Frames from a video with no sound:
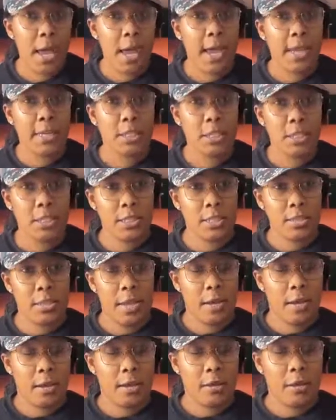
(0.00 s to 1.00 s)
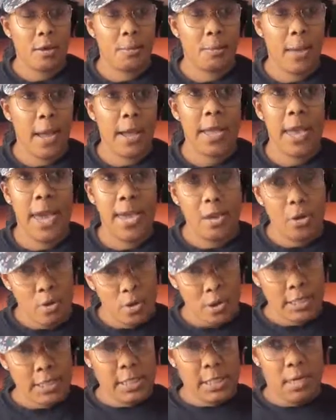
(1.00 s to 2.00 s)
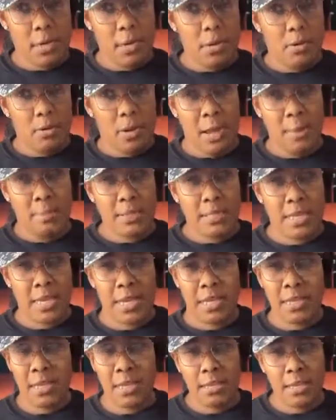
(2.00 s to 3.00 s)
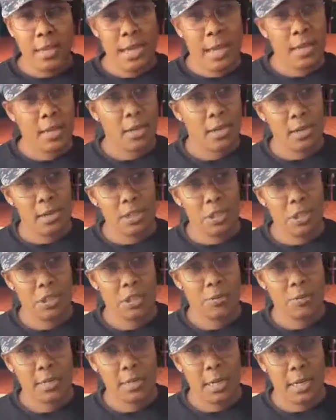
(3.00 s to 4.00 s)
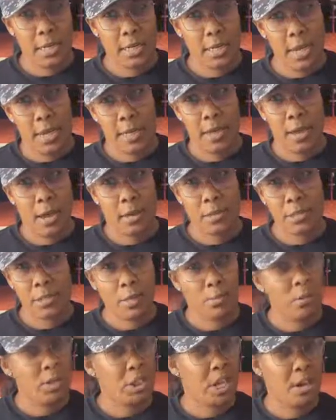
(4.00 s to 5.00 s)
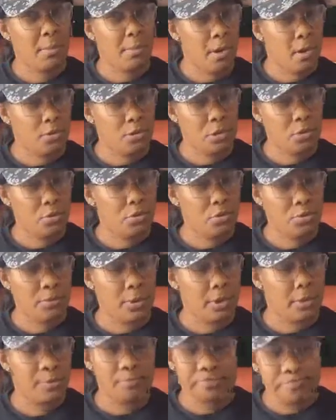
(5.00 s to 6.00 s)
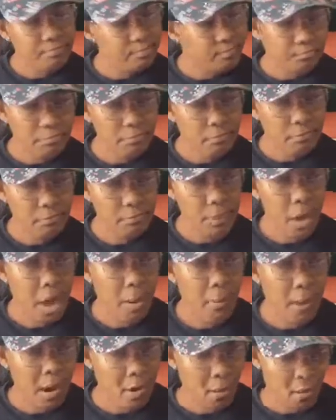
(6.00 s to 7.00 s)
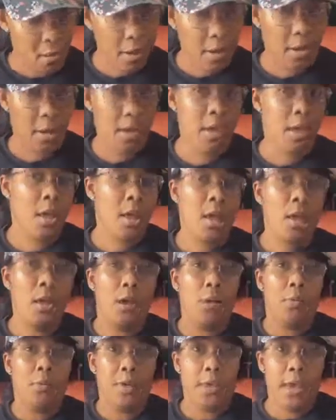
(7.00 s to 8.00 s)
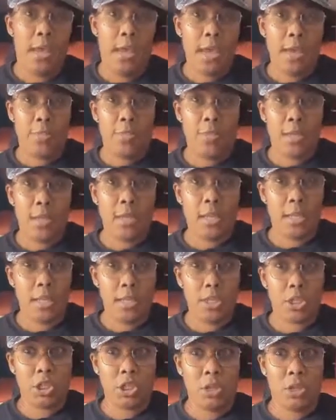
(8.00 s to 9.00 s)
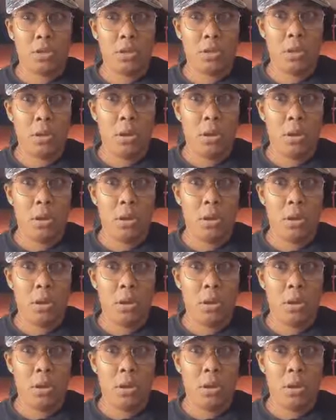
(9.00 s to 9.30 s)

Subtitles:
I got it on sale. Amazon, I think they had a glitch and it was $99. I wish I'd have bought 2, but I bought one when they had that glitch.